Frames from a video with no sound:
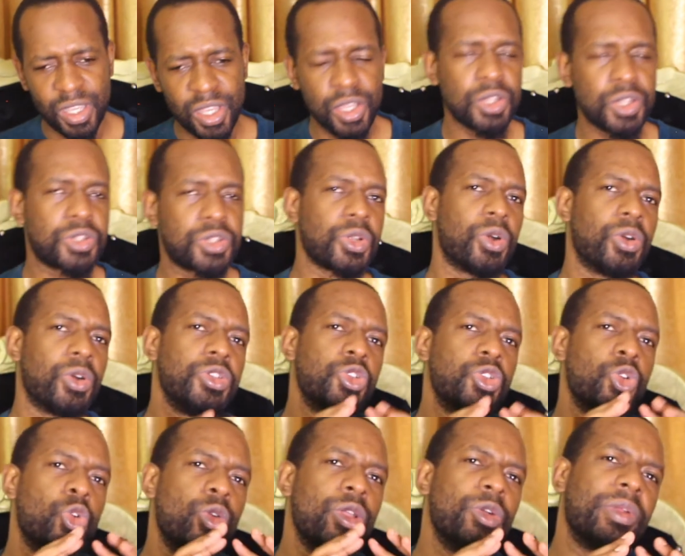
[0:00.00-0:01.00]
So
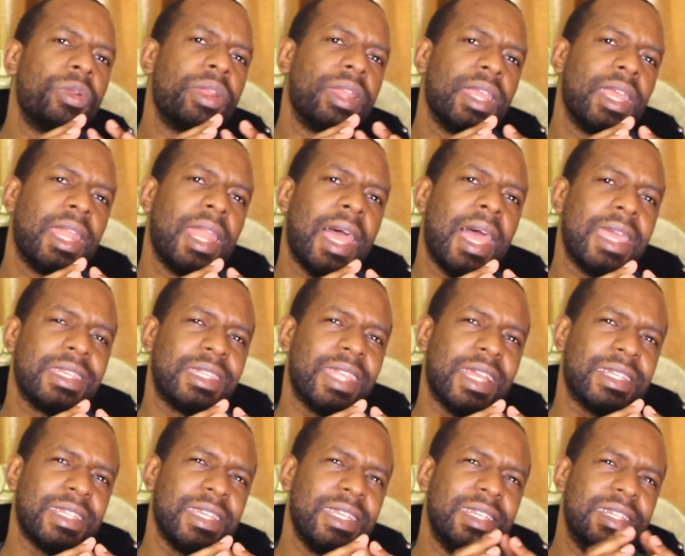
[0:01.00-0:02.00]
you will realize
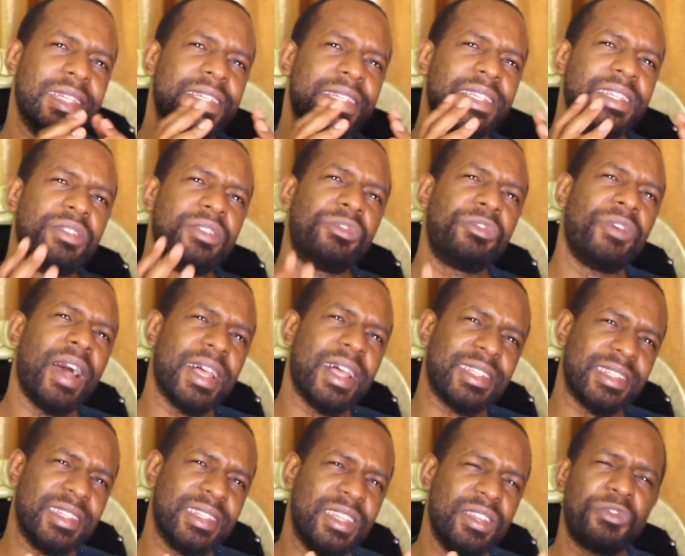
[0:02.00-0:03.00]
that it differs,
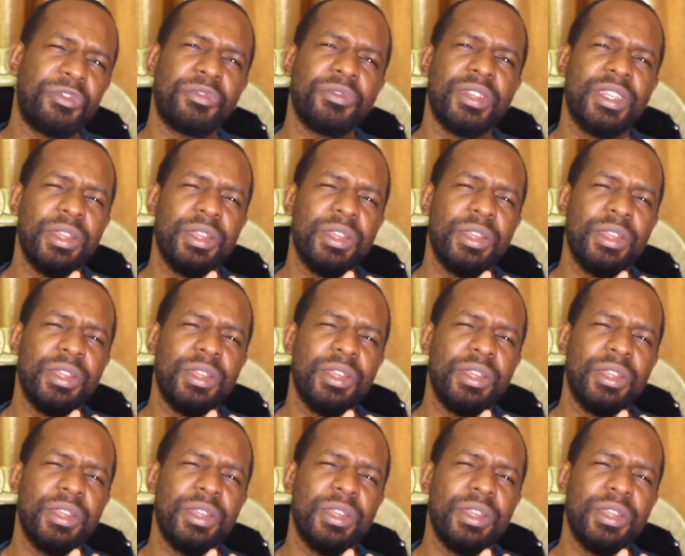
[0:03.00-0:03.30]
dif,